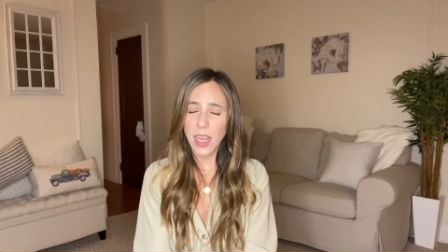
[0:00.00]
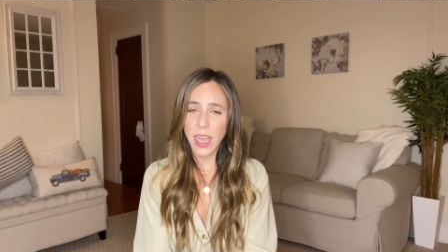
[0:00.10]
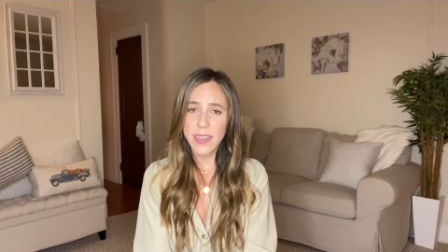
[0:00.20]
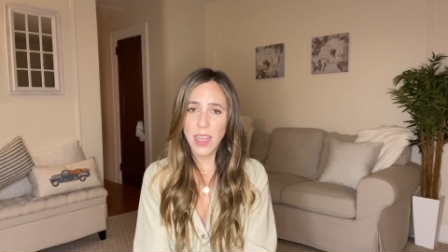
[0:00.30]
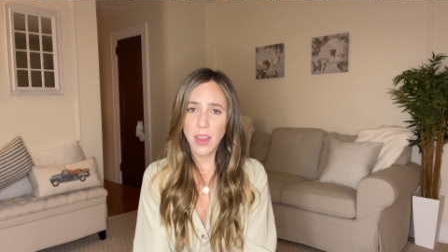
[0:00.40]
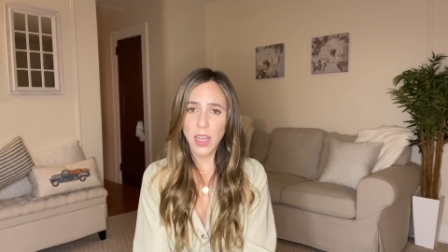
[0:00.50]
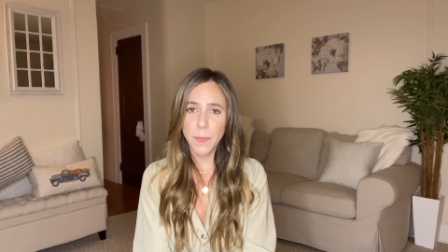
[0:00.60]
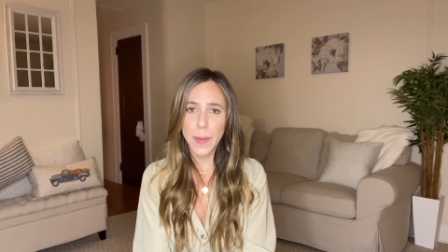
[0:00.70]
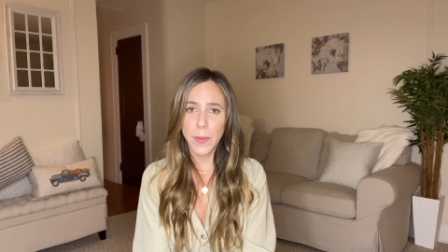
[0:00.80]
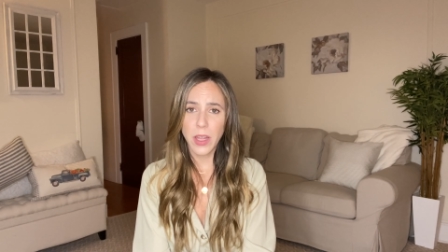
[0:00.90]
I, see a lot
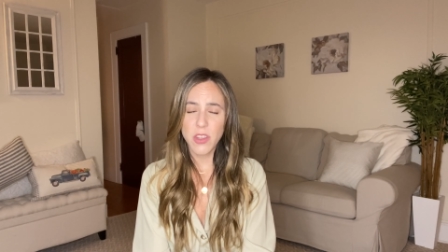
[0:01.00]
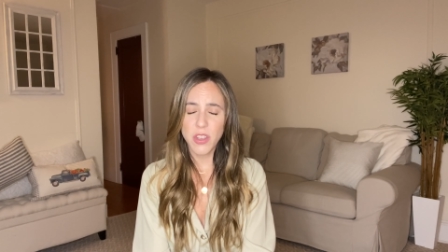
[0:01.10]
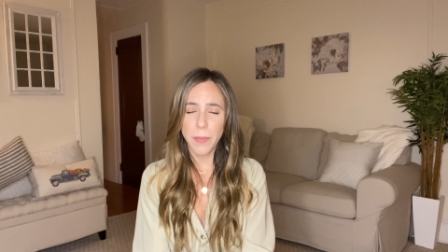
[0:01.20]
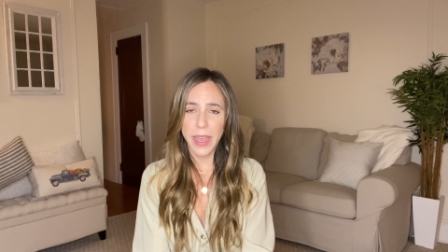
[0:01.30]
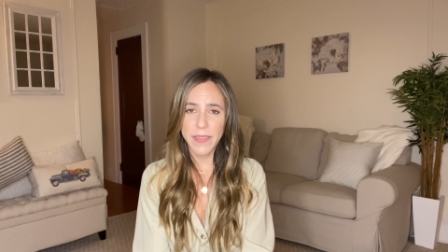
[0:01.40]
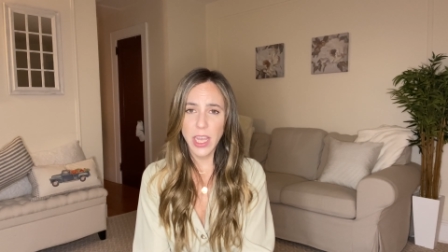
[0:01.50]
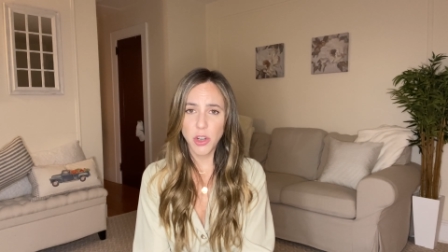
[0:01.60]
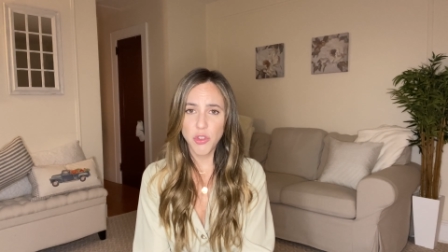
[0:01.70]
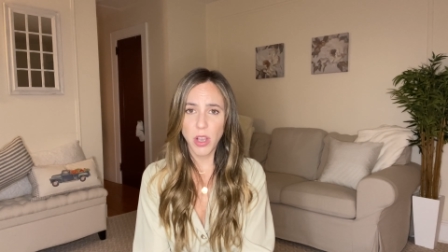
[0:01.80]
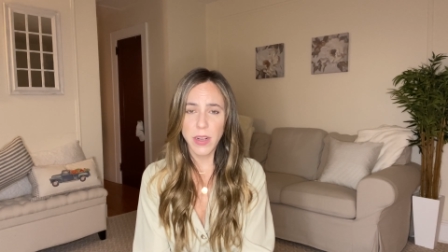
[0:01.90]
of people on some heavy
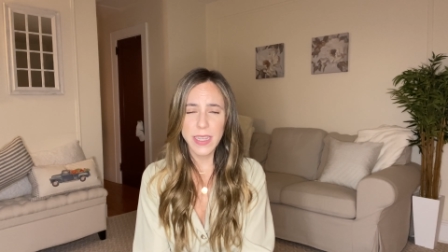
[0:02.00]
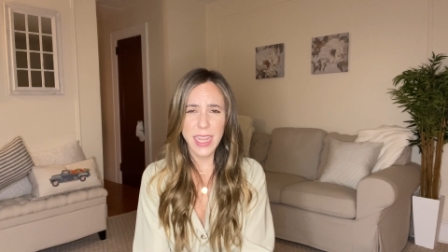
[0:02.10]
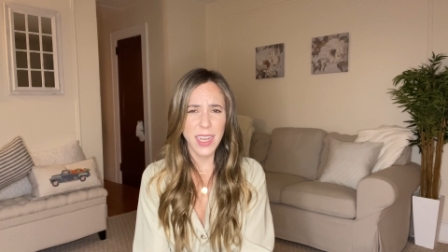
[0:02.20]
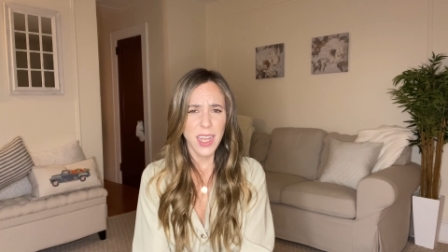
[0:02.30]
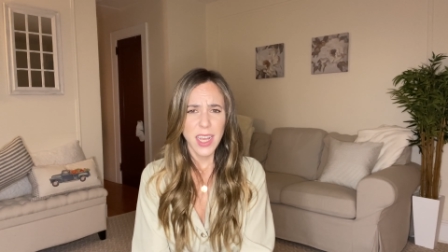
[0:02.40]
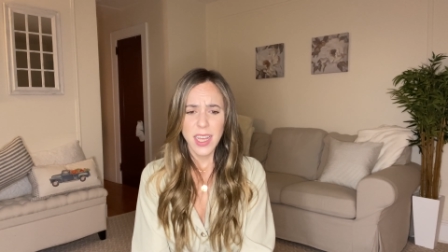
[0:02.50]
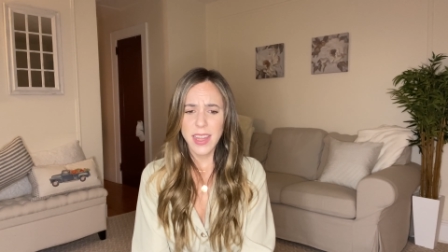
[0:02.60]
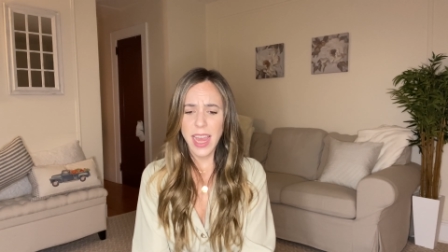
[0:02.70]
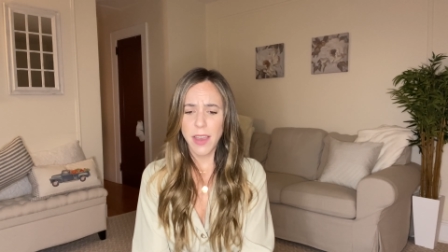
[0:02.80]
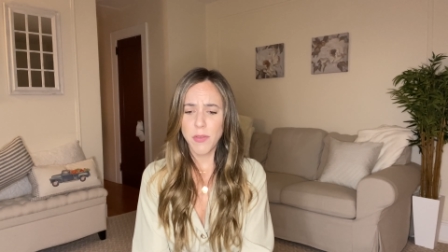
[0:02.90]
hitter drugs that
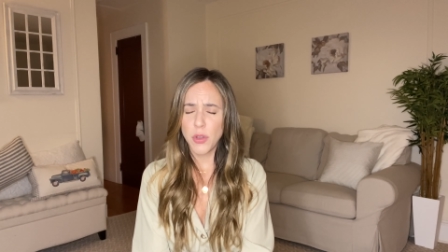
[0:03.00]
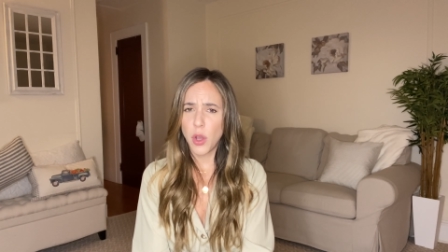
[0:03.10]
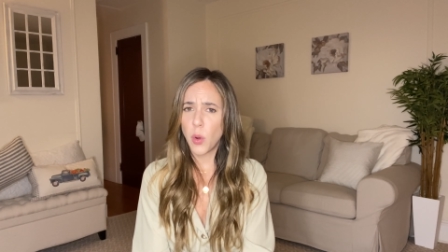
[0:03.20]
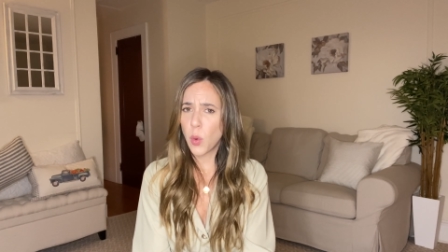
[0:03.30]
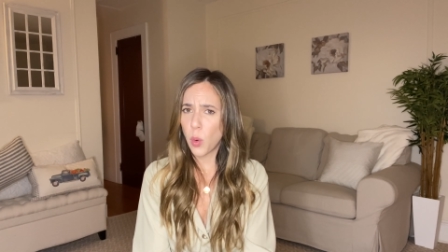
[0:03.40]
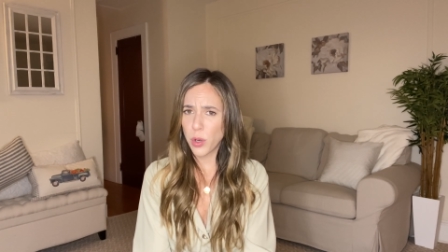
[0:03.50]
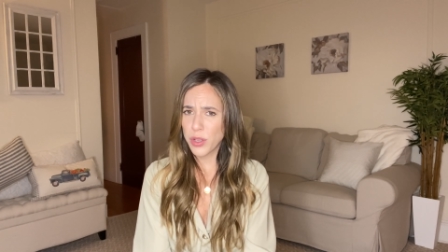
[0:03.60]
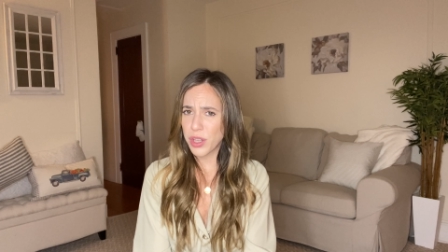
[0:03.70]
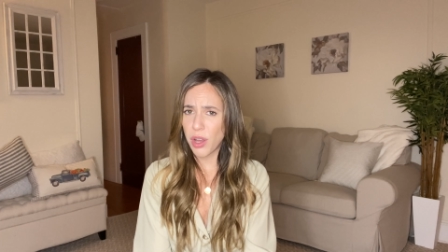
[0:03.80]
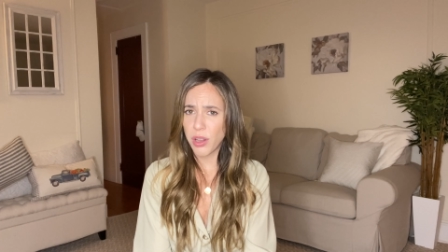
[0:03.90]
they have no
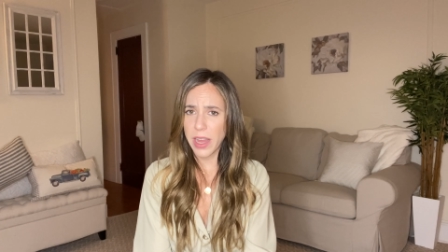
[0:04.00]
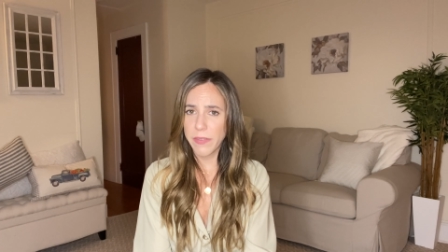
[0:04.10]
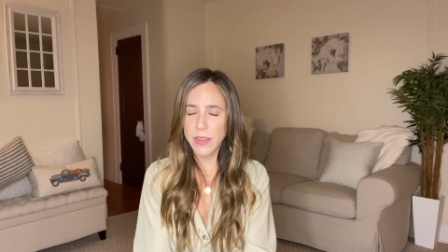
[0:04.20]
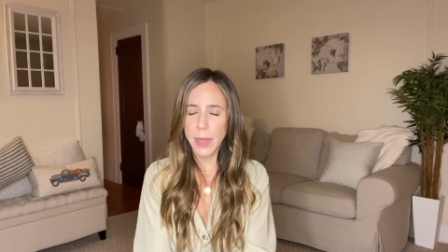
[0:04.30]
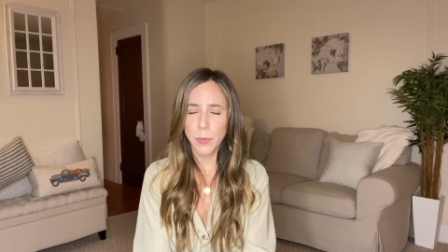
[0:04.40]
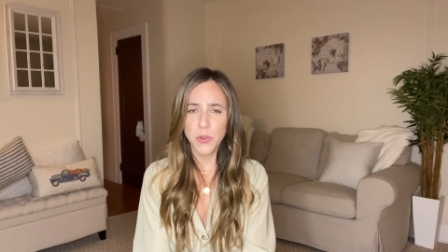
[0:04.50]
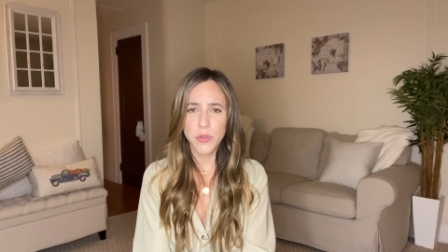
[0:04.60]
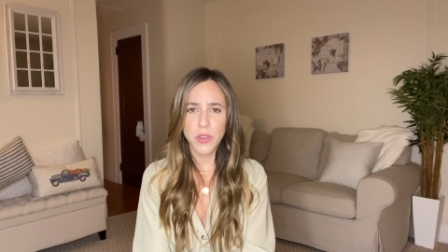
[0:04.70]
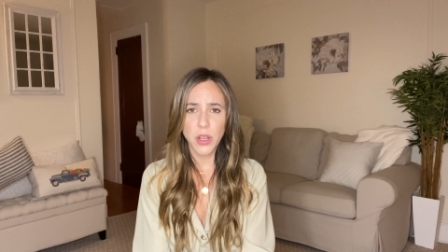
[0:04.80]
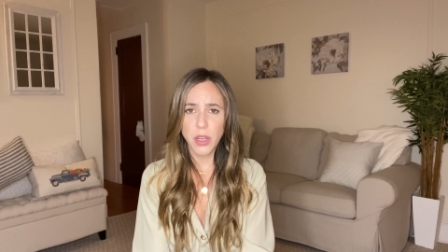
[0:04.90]
cortisol left. They
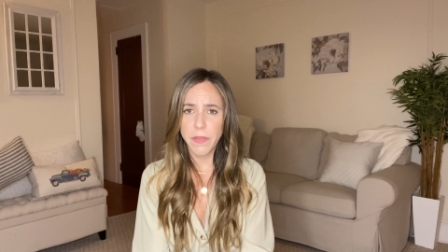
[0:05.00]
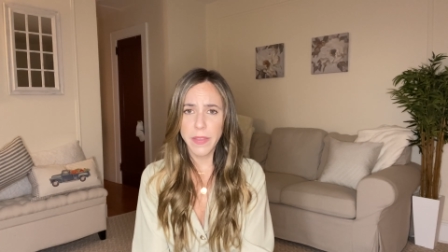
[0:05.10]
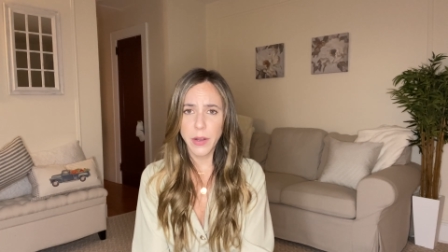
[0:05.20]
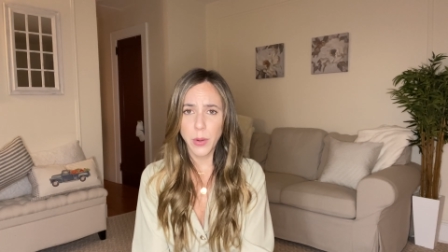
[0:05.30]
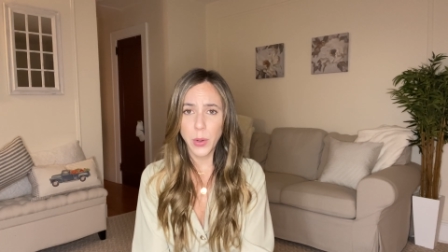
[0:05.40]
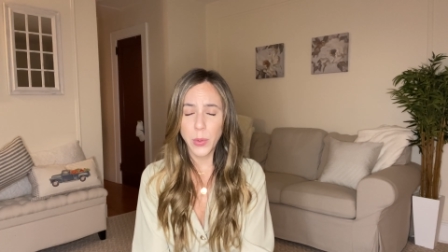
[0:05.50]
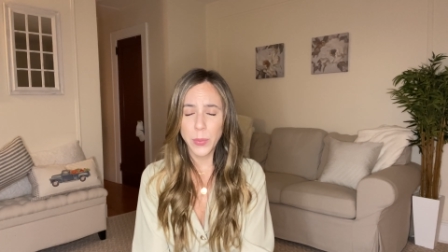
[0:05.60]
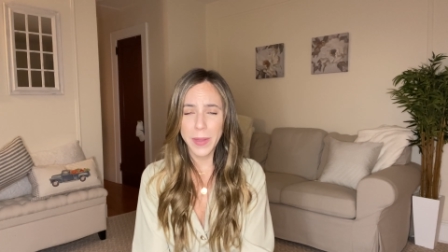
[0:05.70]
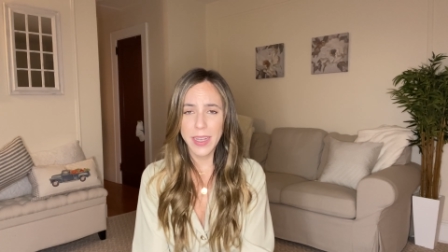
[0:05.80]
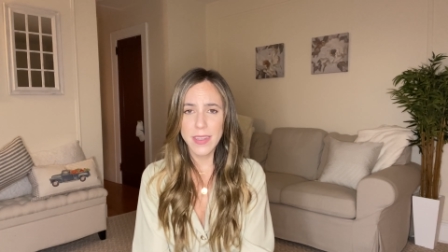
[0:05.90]
produce none of their own
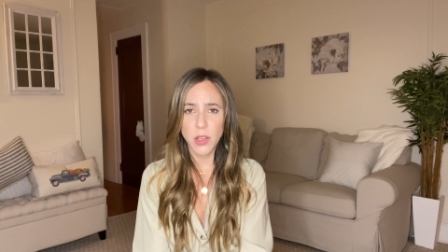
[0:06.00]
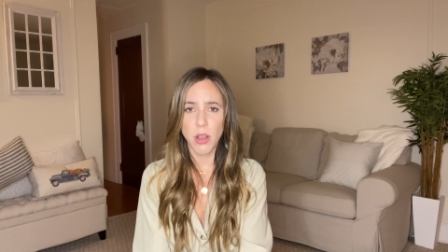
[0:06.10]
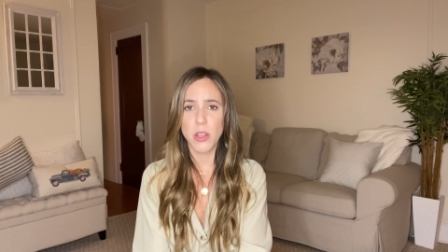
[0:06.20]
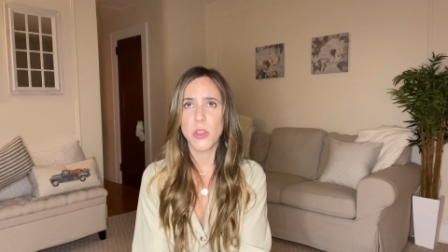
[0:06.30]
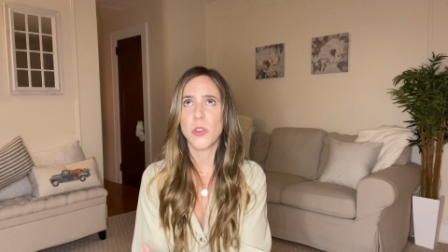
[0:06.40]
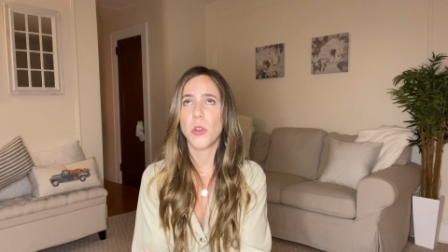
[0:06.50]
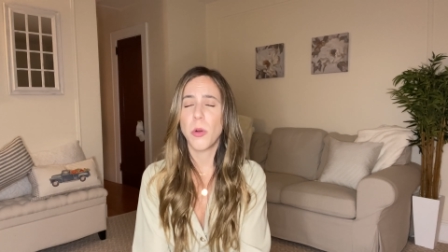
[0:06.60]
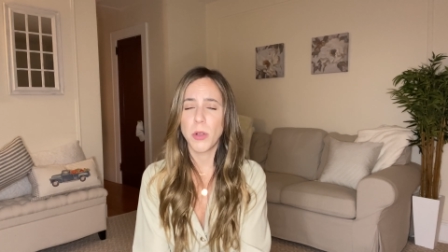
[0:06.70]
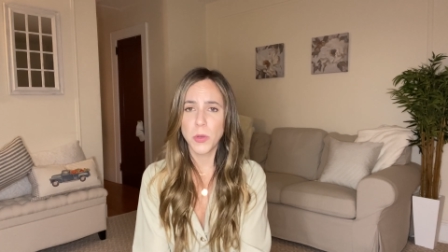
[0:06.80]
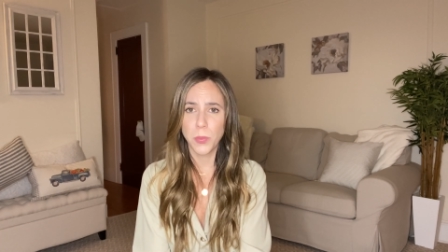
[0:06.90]
because they're on so
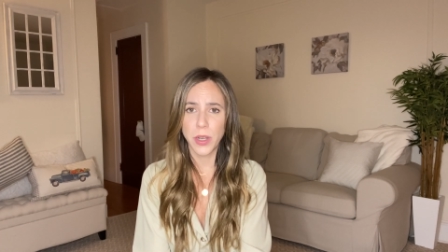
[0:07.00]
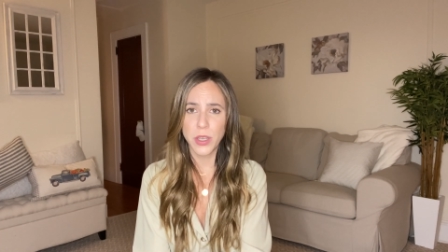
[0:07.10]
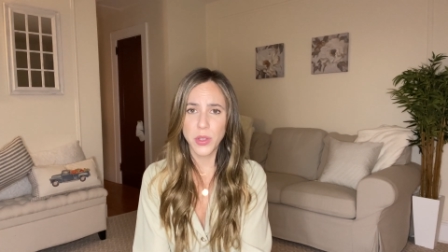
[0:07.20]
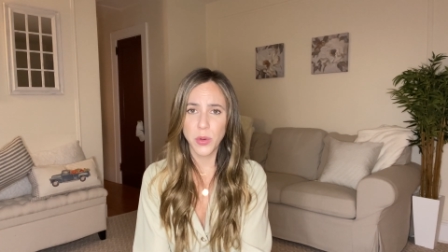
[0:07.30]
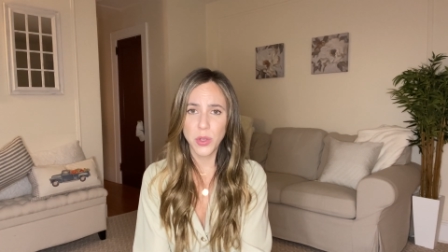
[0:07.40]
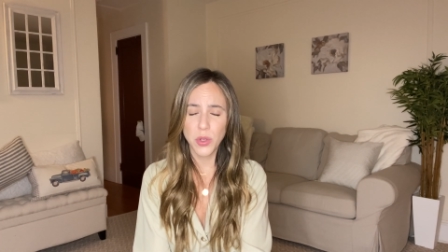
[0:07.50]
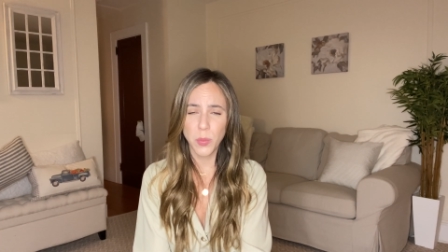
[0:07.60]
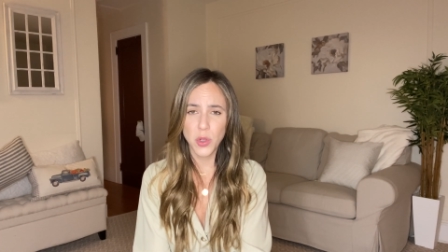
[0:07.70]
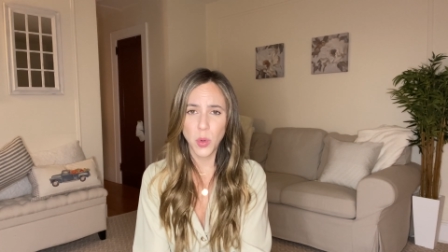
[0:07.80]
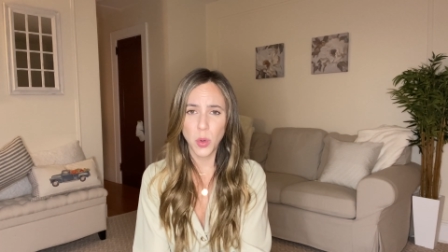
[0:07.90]
much prednisone and so
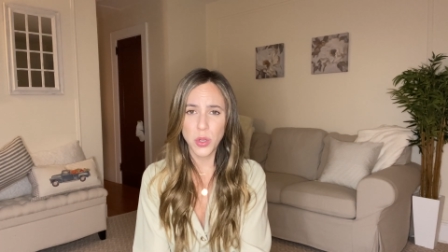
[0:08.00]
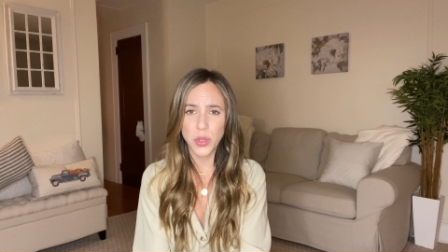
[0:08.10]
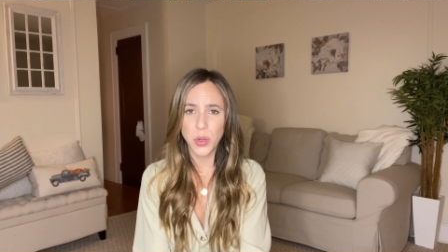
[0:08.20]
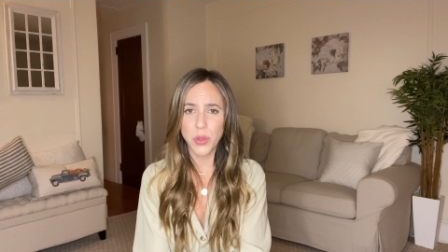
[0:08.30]
much cortisone.